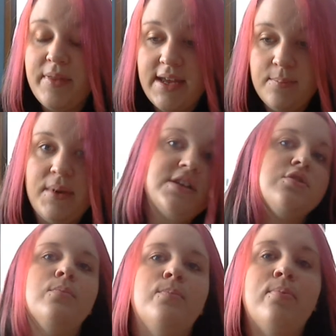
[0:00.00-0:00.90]
it makes
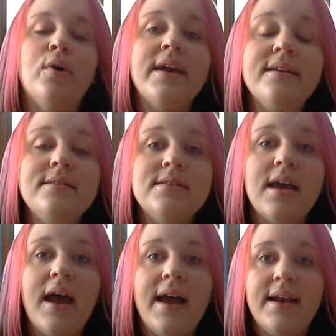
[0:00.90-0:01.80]
you buoyant
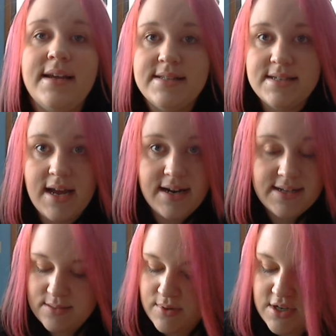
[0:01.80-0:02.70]
and it's not
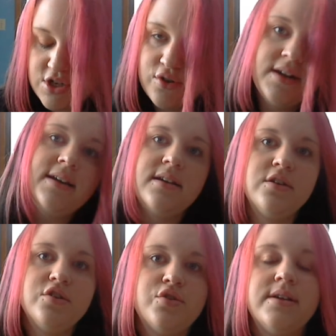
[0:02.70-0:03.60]
as much strain on
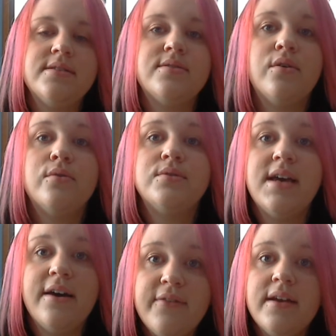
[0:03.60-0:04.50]
your joints. So
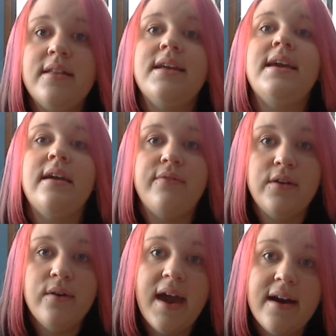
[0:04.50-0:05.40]
definitely, if
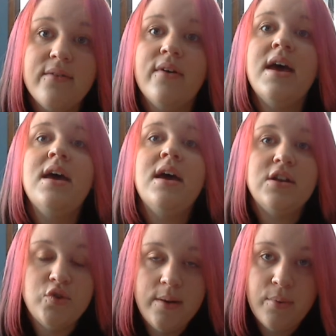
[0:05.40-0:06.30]
you have
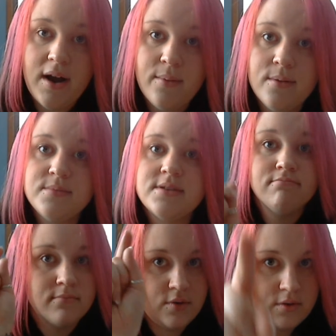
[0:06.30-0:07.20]
joint problems,
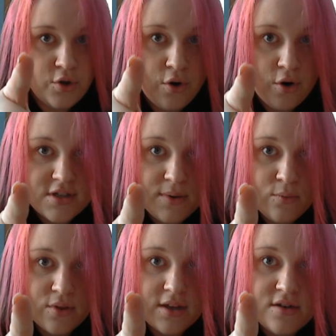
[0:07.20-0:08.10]
glucosamine
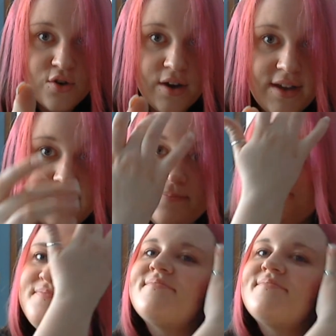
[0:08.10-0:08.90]
with chondroitin,